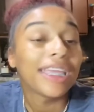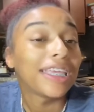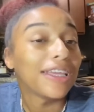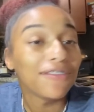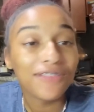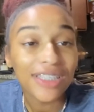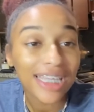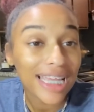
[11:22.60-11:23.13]

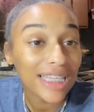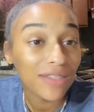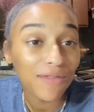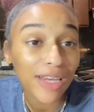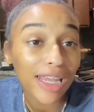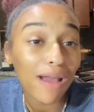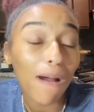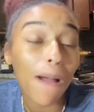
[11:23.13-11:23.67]
today's video
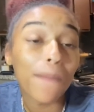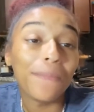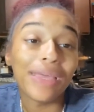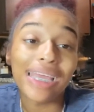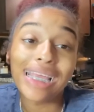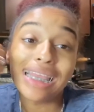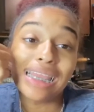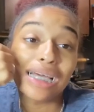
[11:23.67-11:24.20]
a big
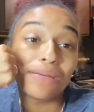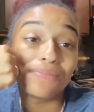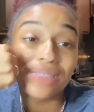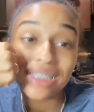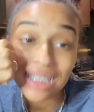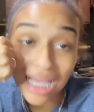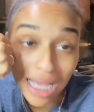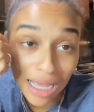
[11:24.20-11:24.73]
thumbs
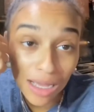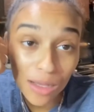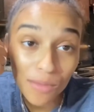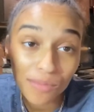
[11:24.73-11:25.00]
up.